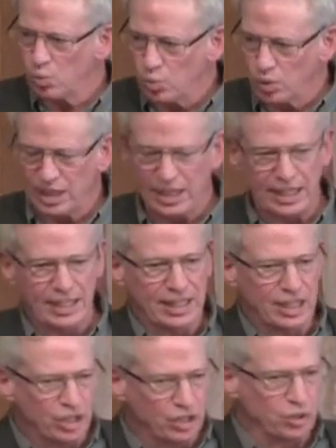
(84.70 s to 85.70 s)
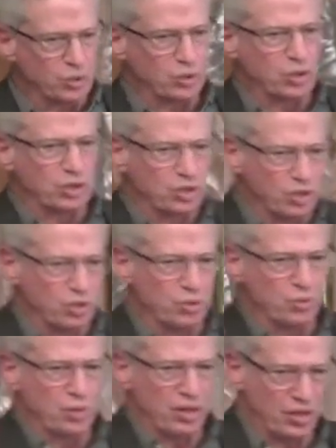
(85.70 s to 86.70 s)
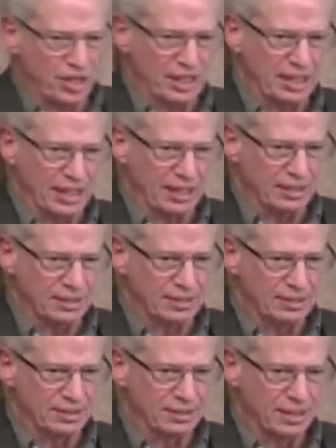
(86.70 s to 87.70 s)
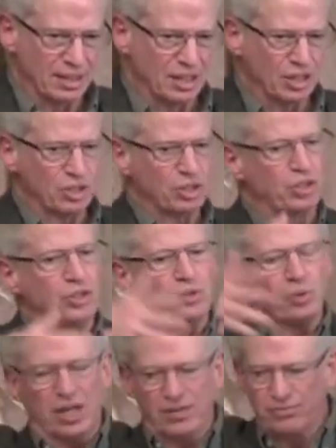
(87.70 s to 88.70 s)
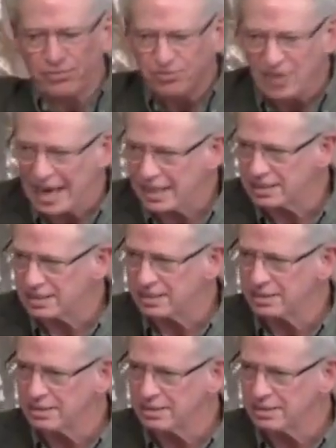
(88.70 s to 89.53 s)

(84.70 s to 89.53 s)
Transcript: we use new thinking to affect